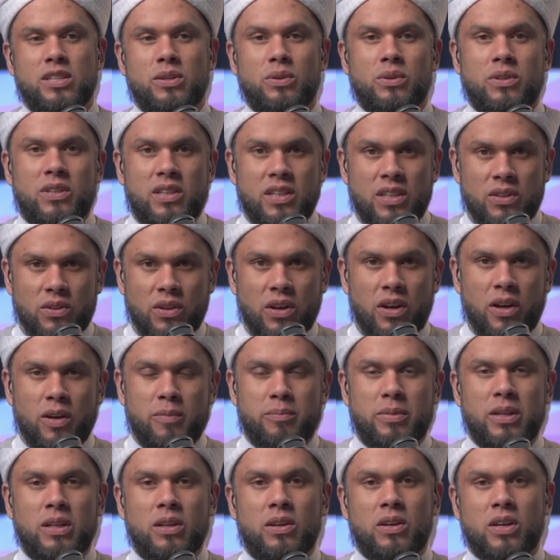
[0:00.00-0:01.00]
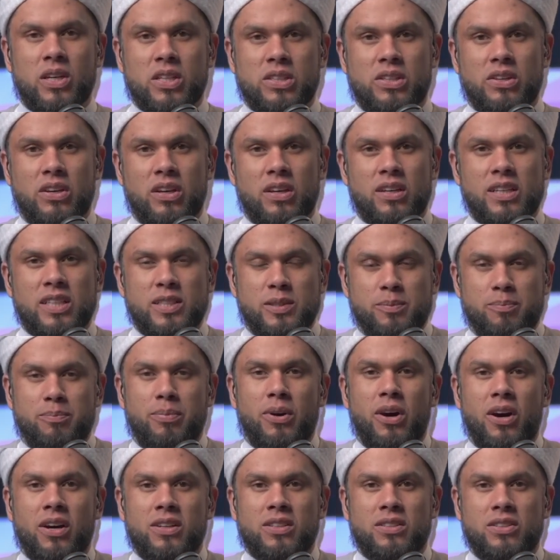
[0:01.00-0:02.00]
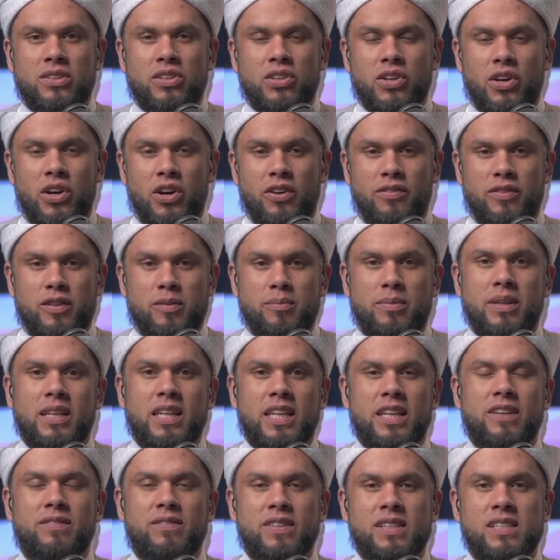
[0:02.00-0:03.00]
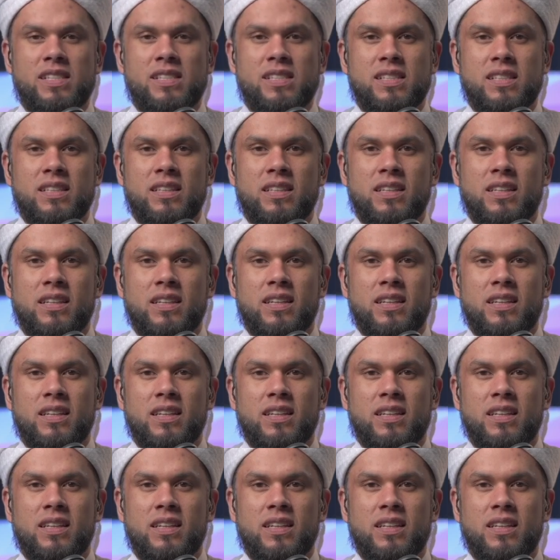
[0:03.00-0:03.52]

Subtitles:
So rida bil qada is part of the believer's